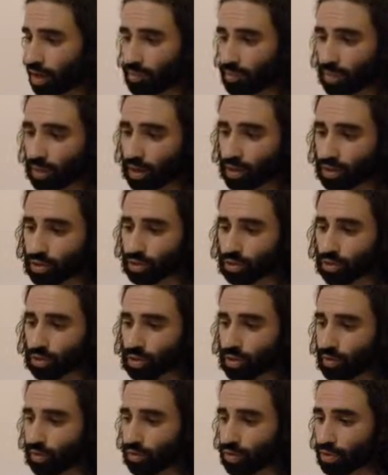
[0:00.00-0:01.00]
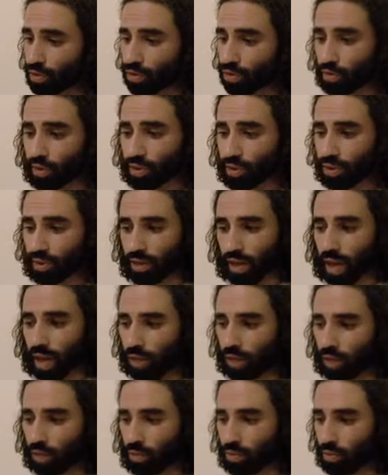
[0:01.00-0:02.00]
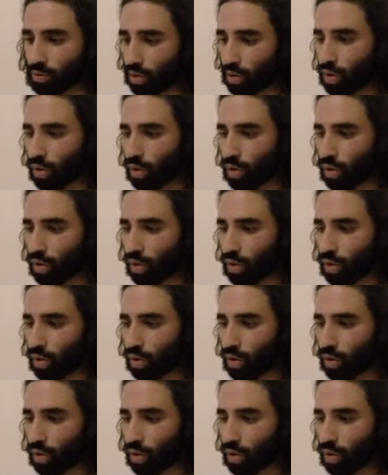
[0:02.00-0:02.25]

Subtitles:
It makes no difference to us now